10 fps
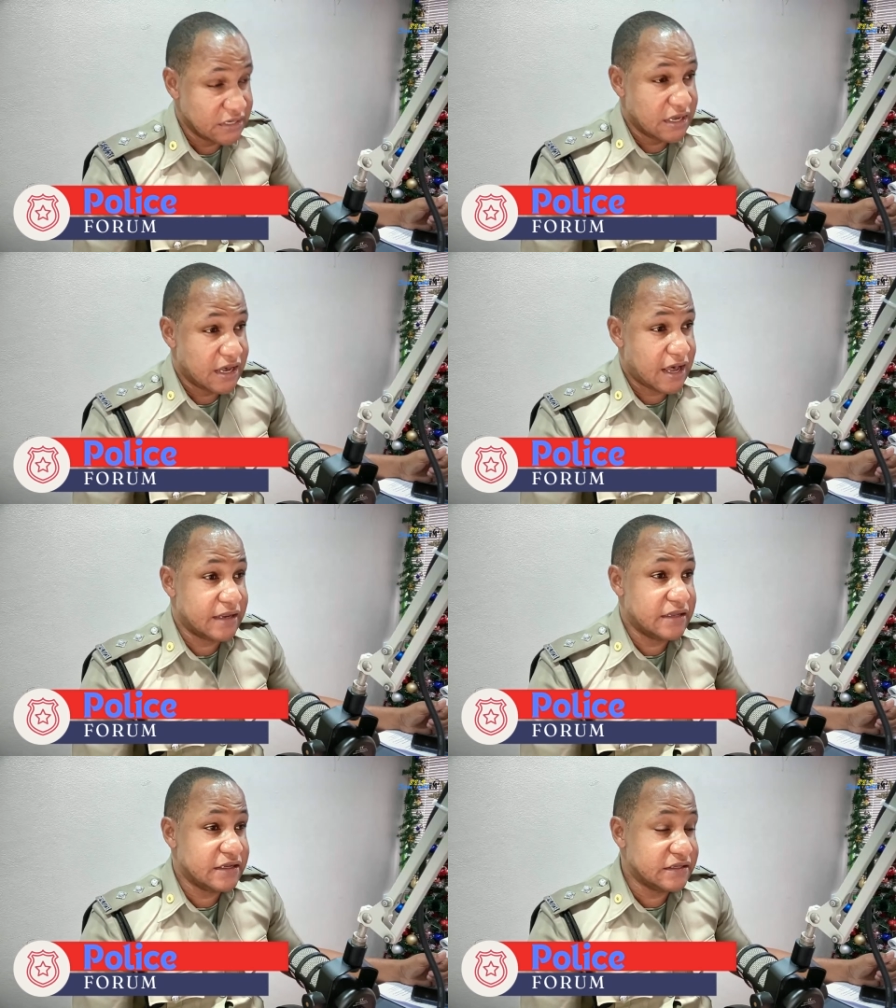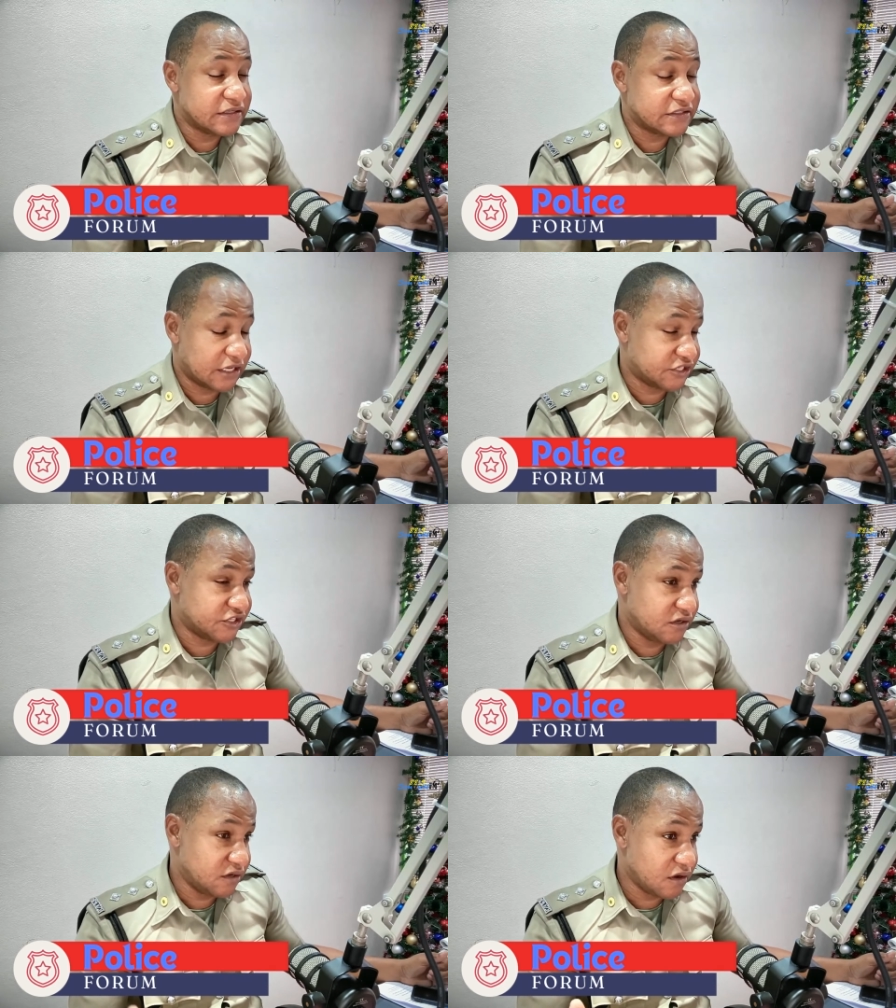at the
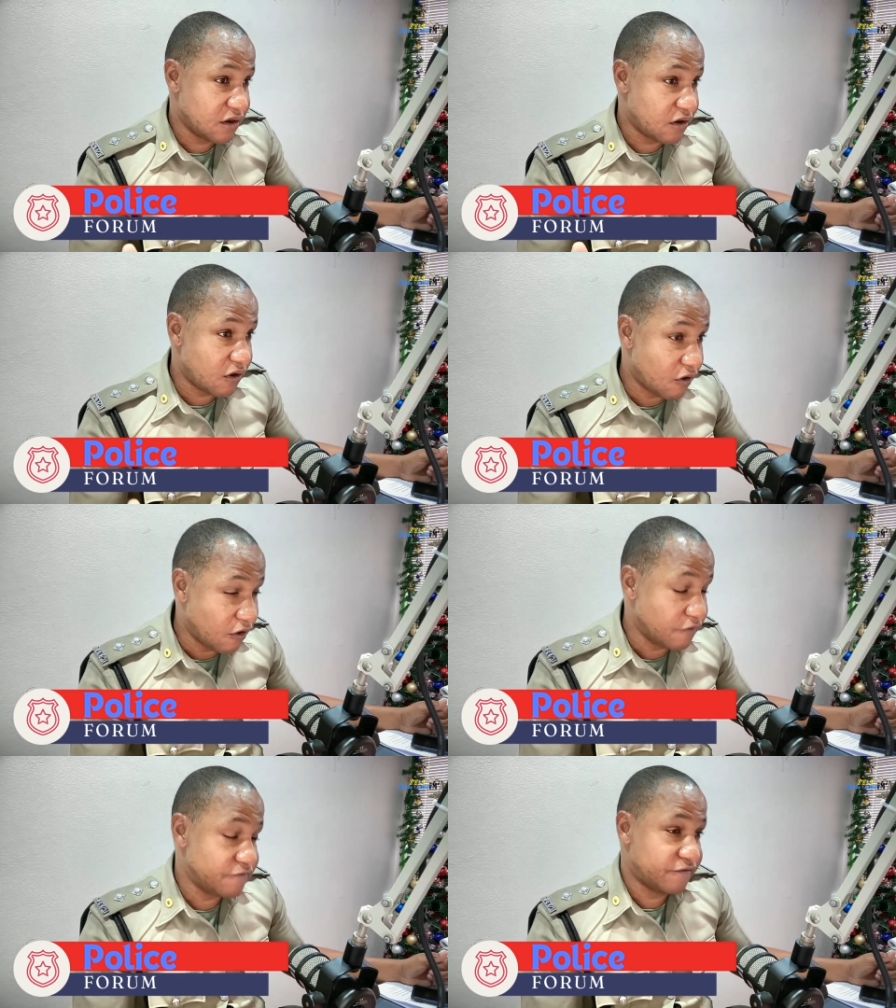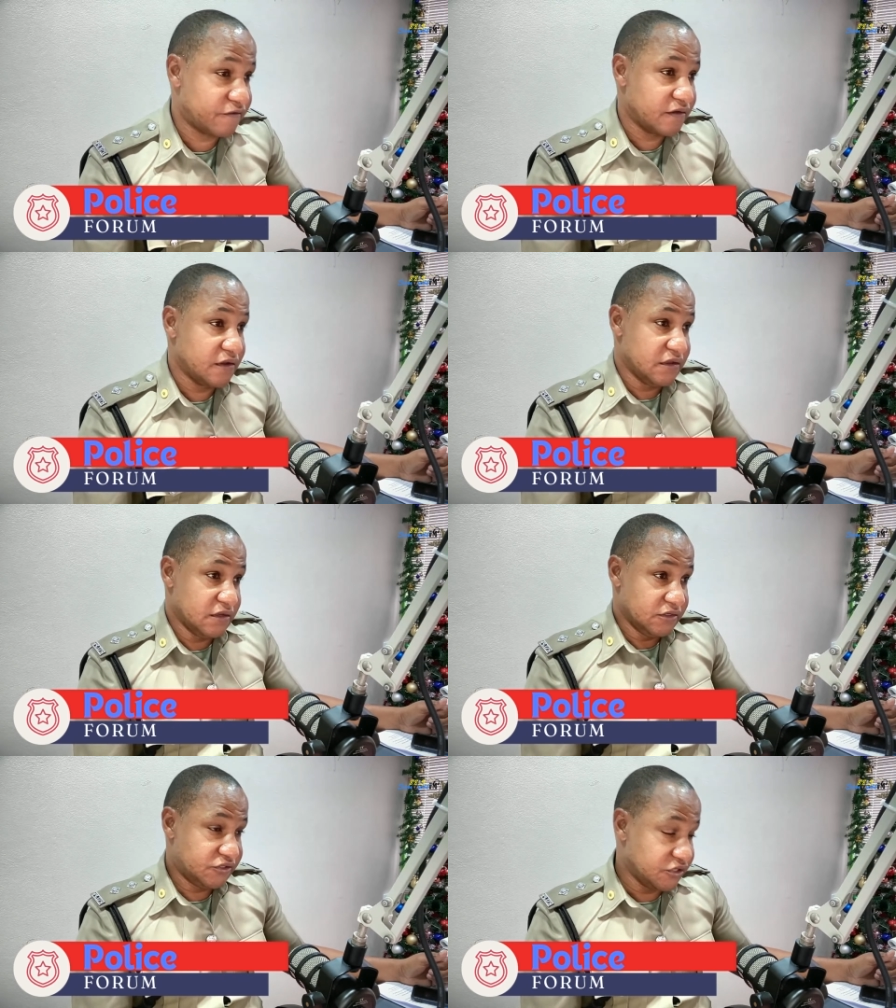intersection of
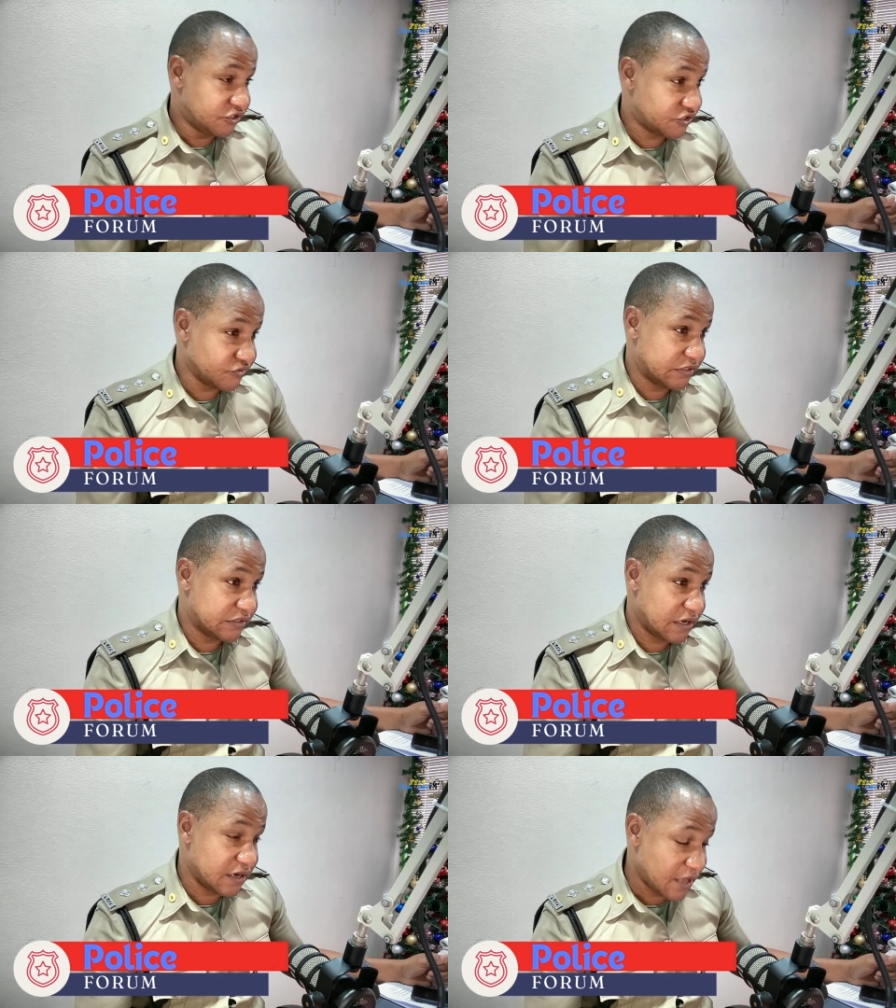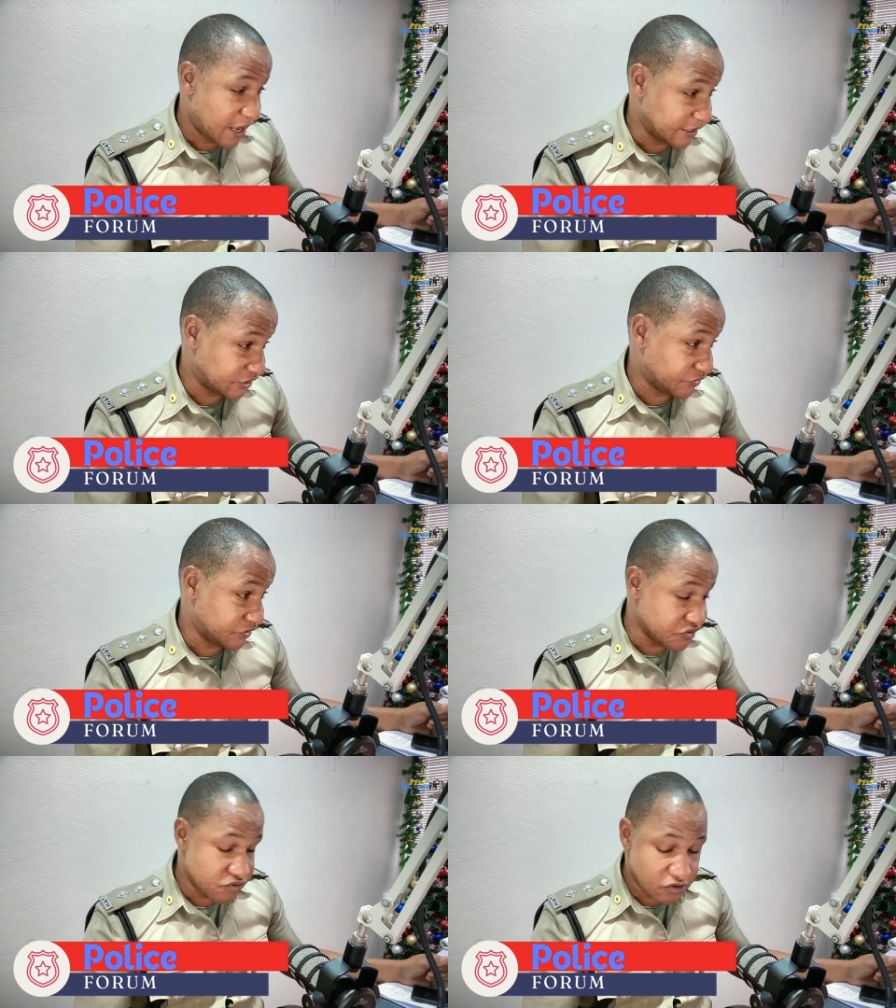Church Street and High Street,
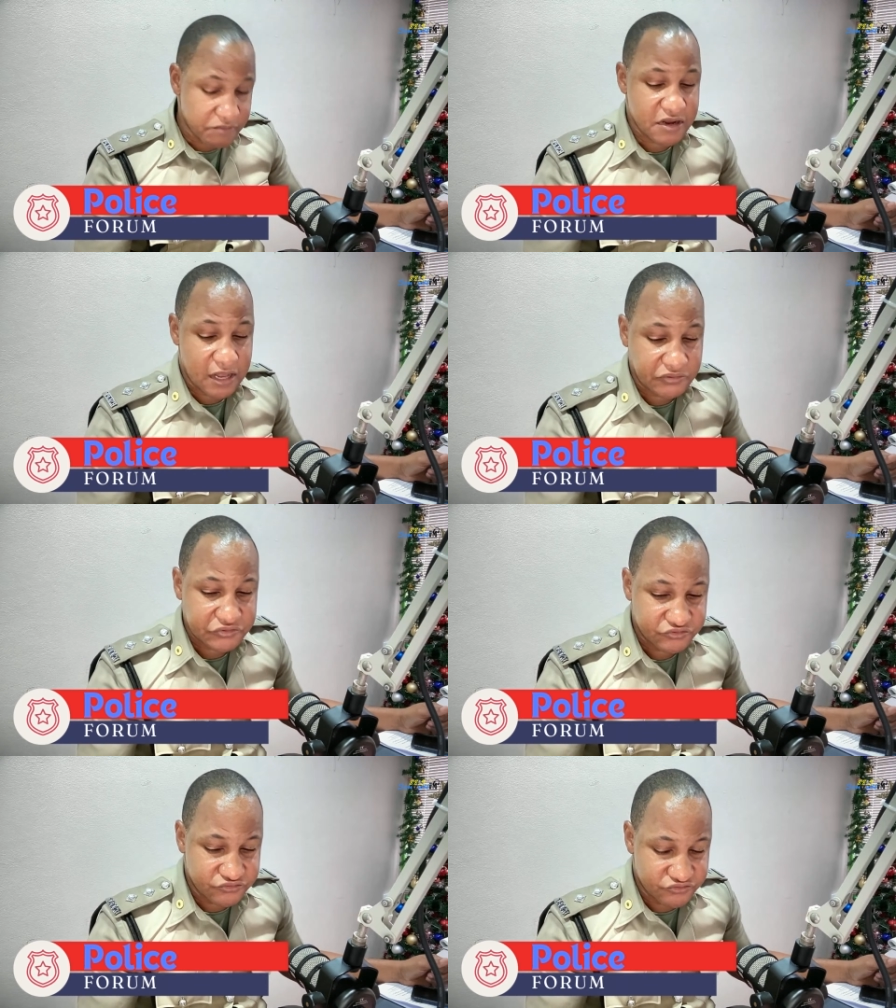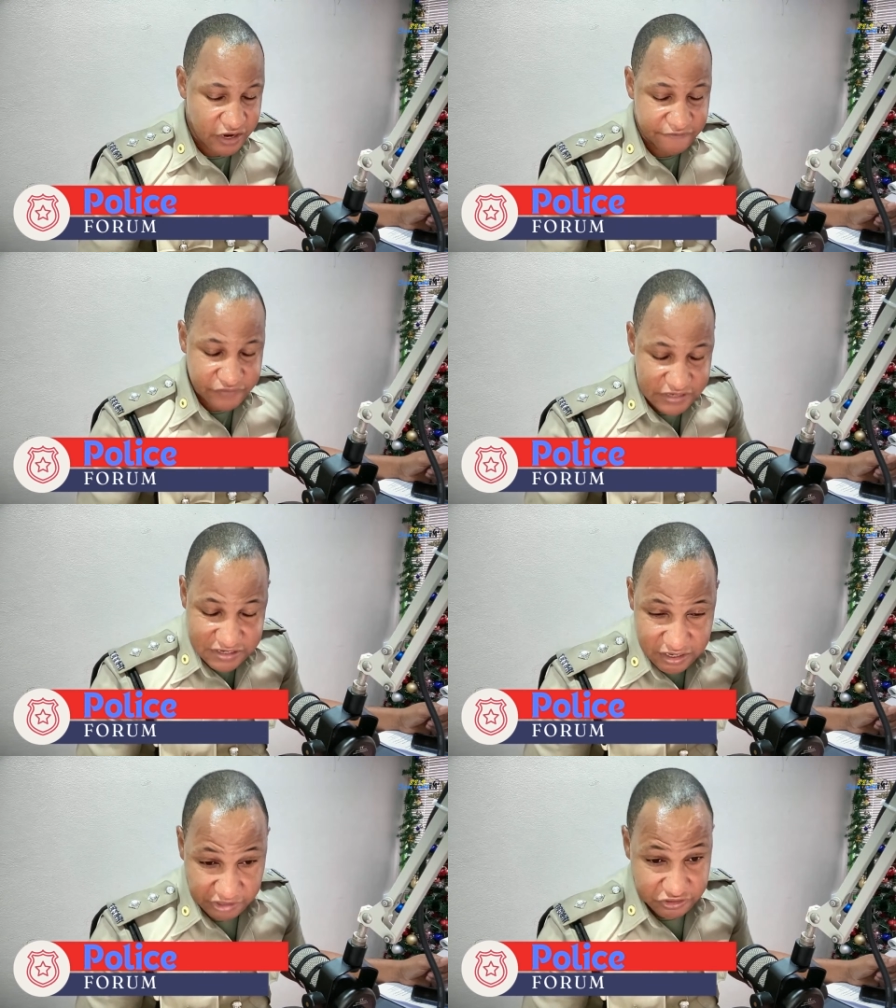so you will not be allowed to drive in
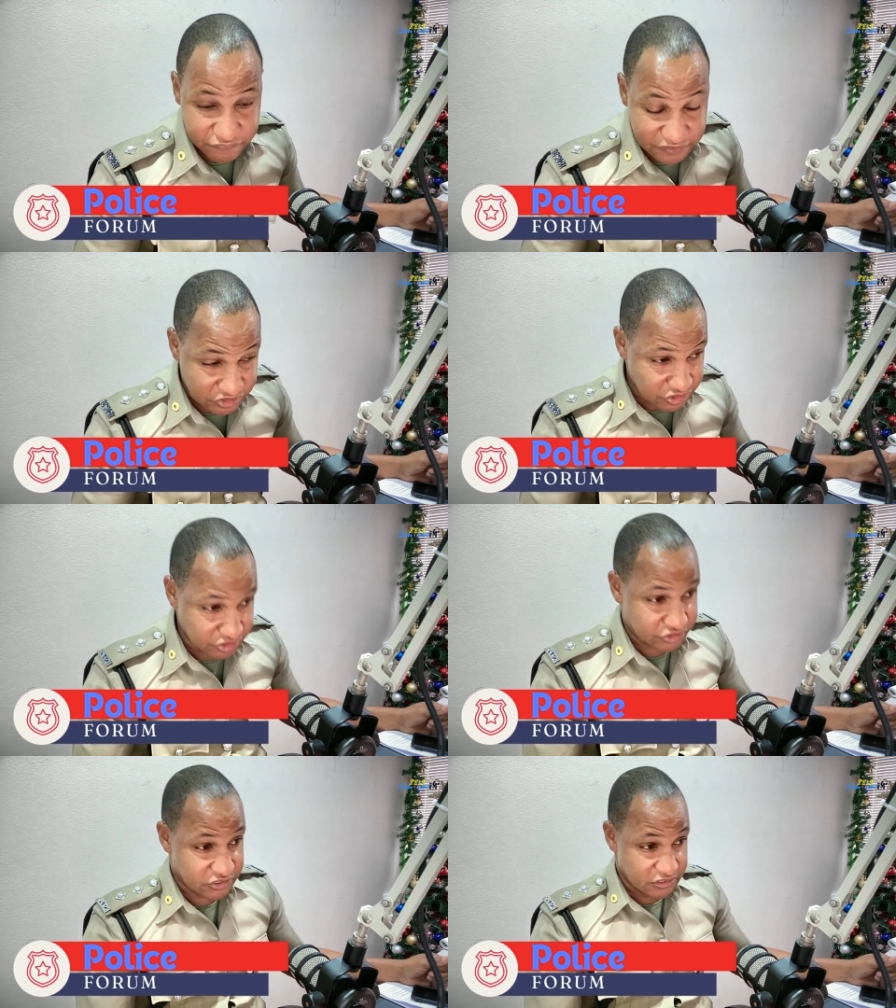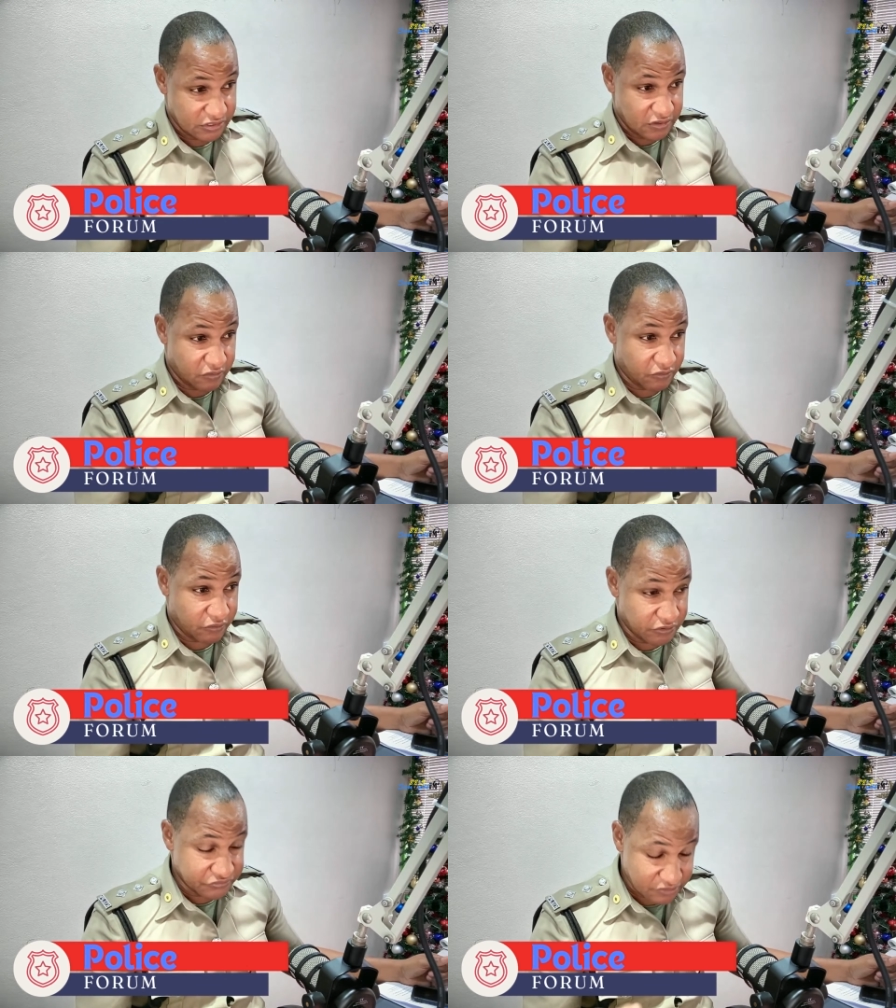the direction of the church or
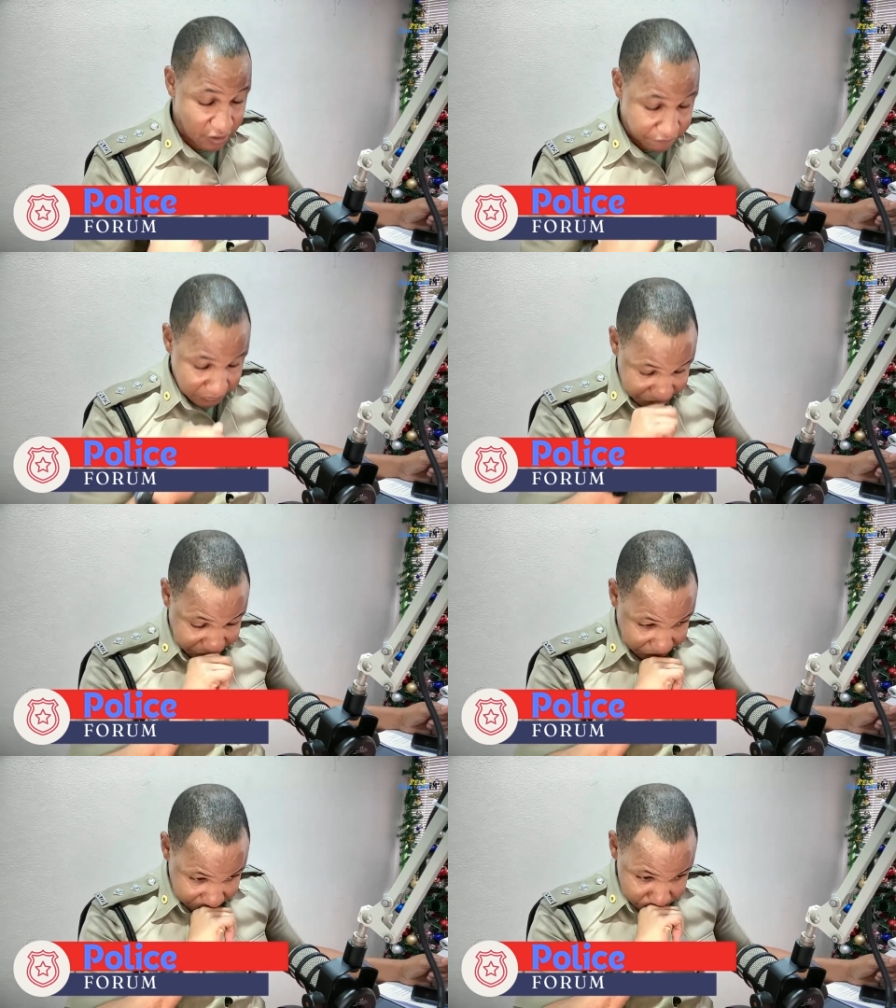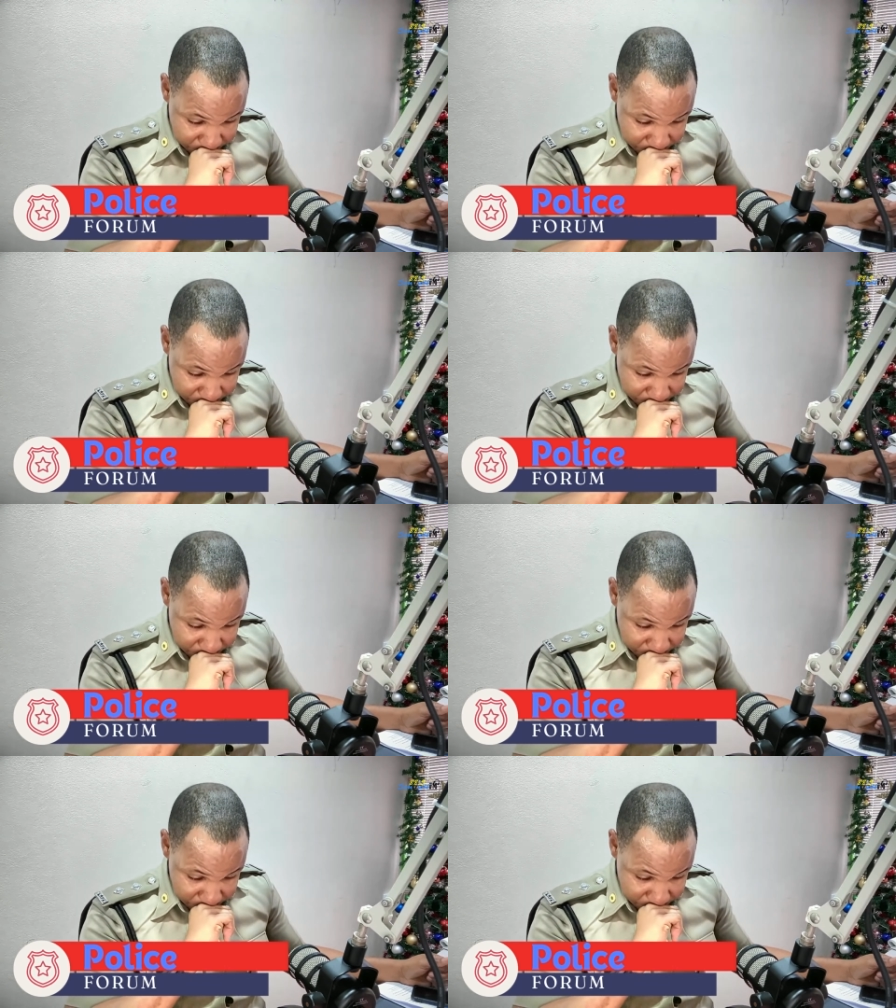onto Sir Arthur Louis Street.